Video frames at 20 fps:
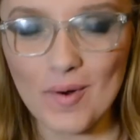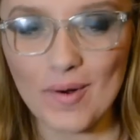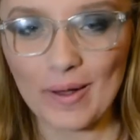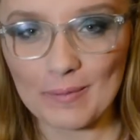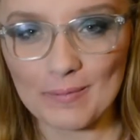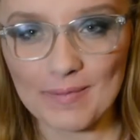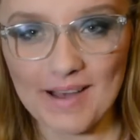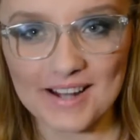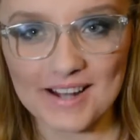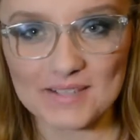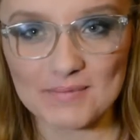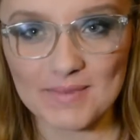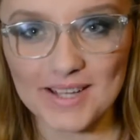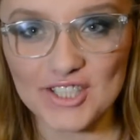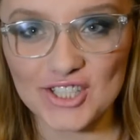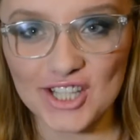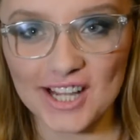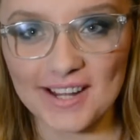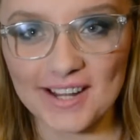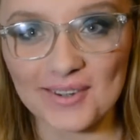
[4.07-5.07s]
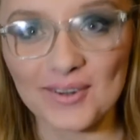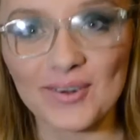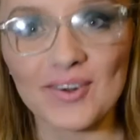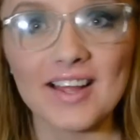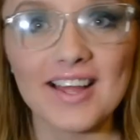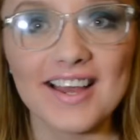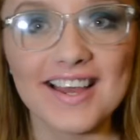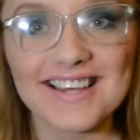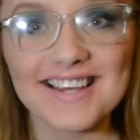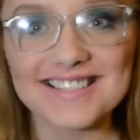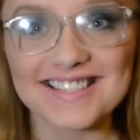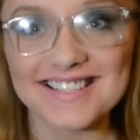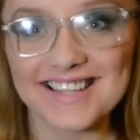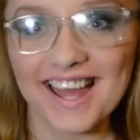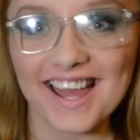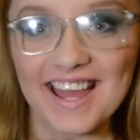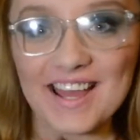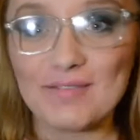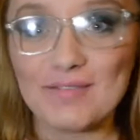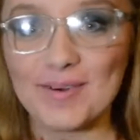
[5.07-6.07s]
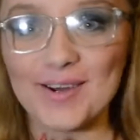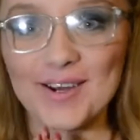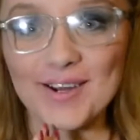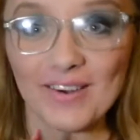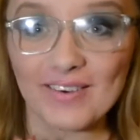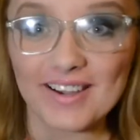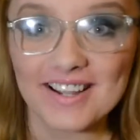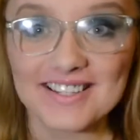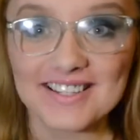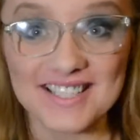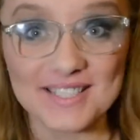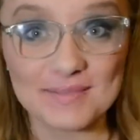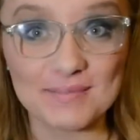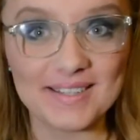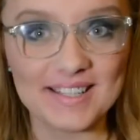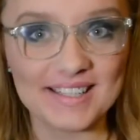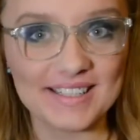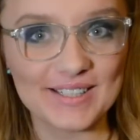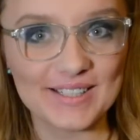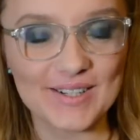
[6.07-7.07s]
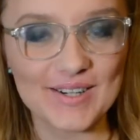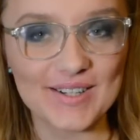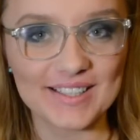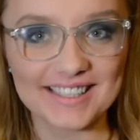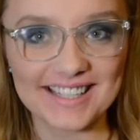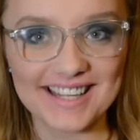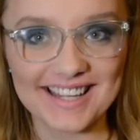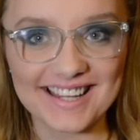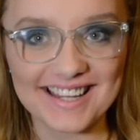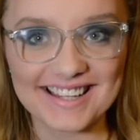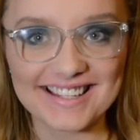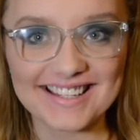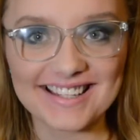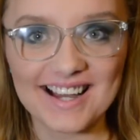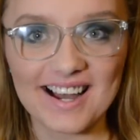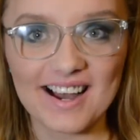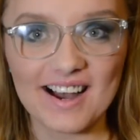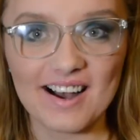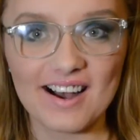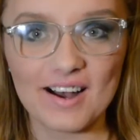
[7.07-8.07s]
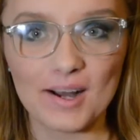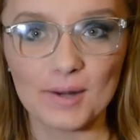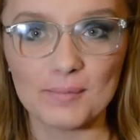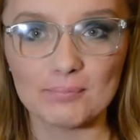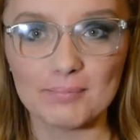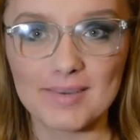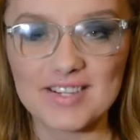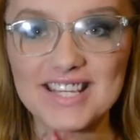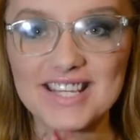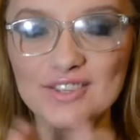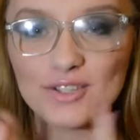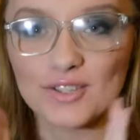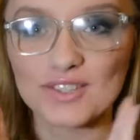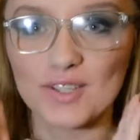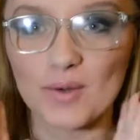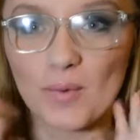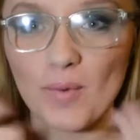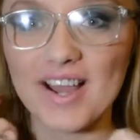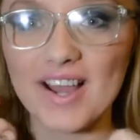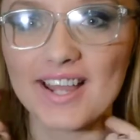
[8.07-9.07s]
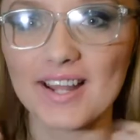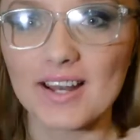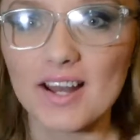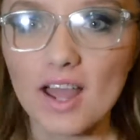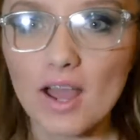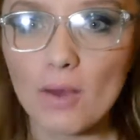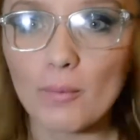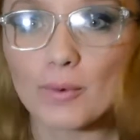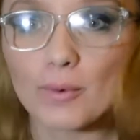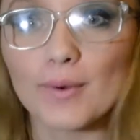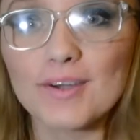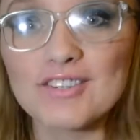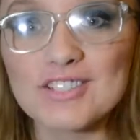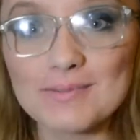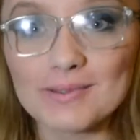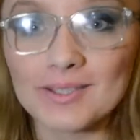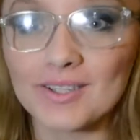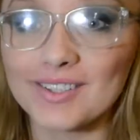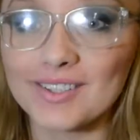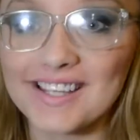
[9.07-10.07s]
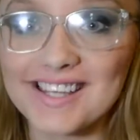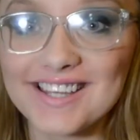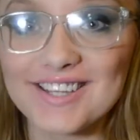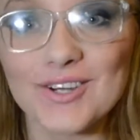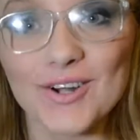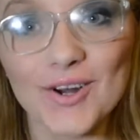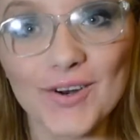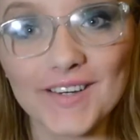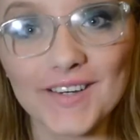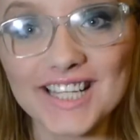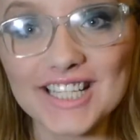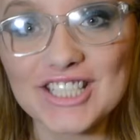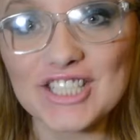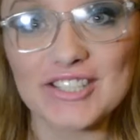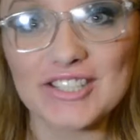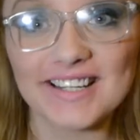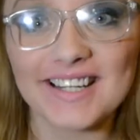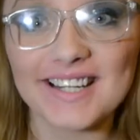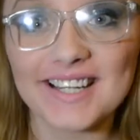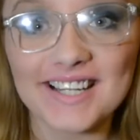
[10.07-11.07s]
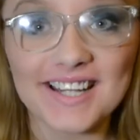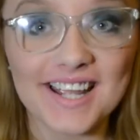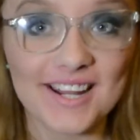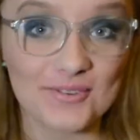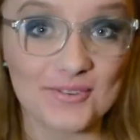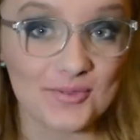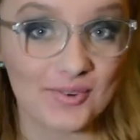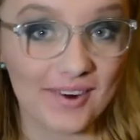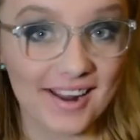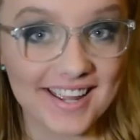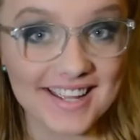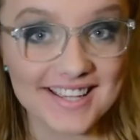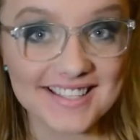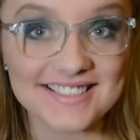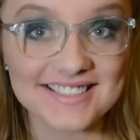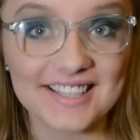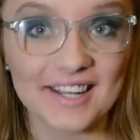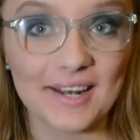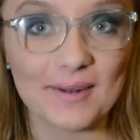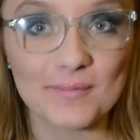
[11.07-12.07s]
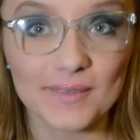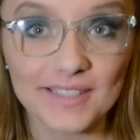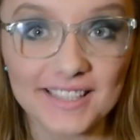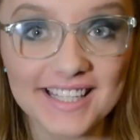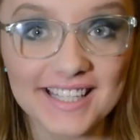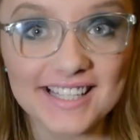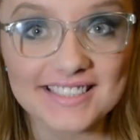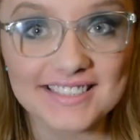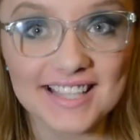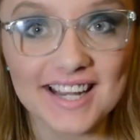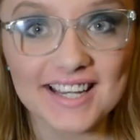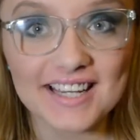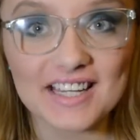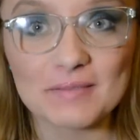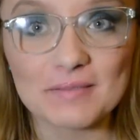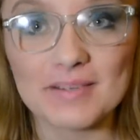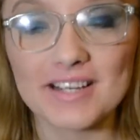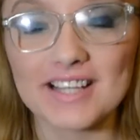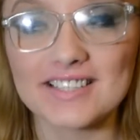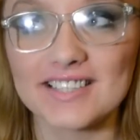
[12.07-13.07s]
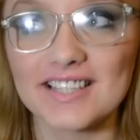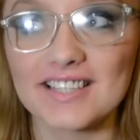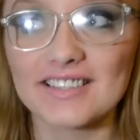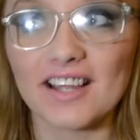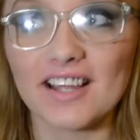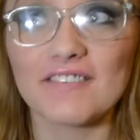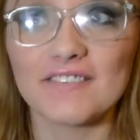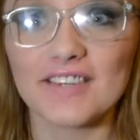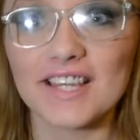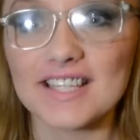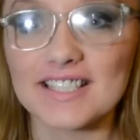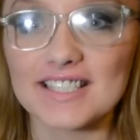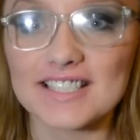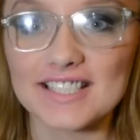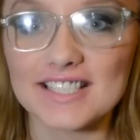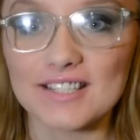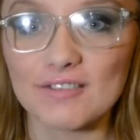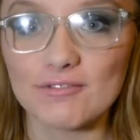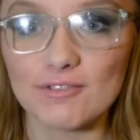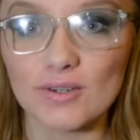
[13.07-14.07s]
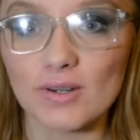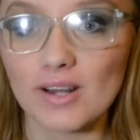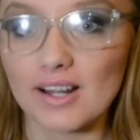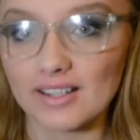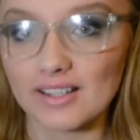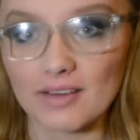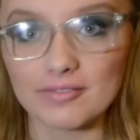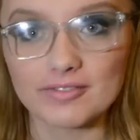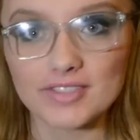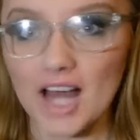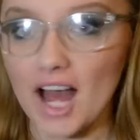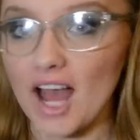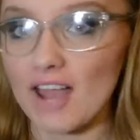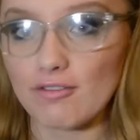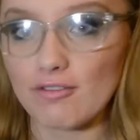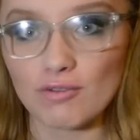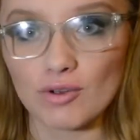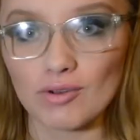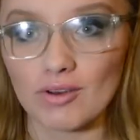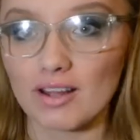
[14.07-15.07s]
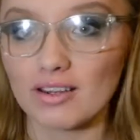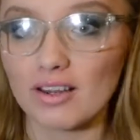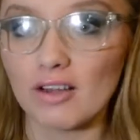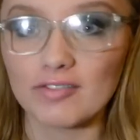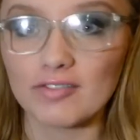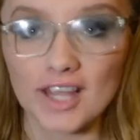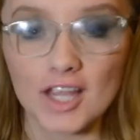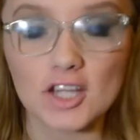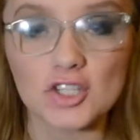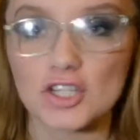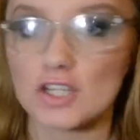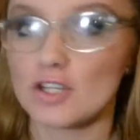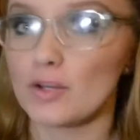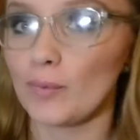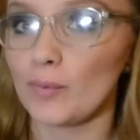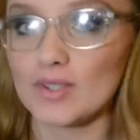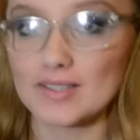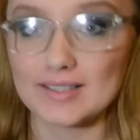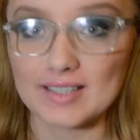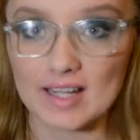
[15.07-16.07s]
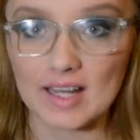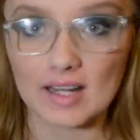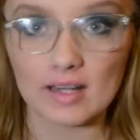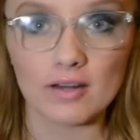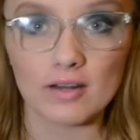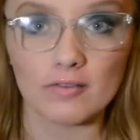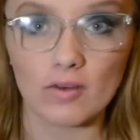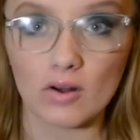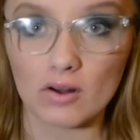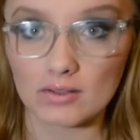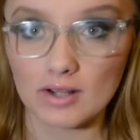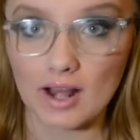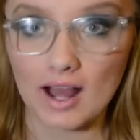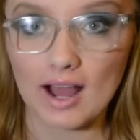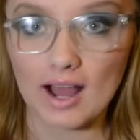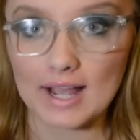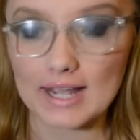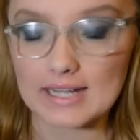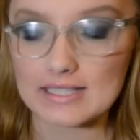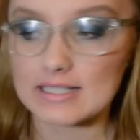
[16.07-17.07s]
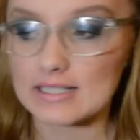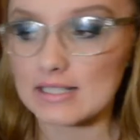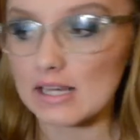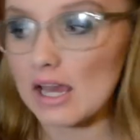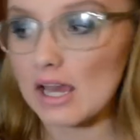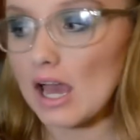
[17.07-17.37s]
Welcome back to my channel. Today we're going to be cooking, my teeth look so white. We're going to be cooking curry chicken and rice, and I'm really excited because I love Indian food, I love Thai food, I love Asian cuisine of all kind.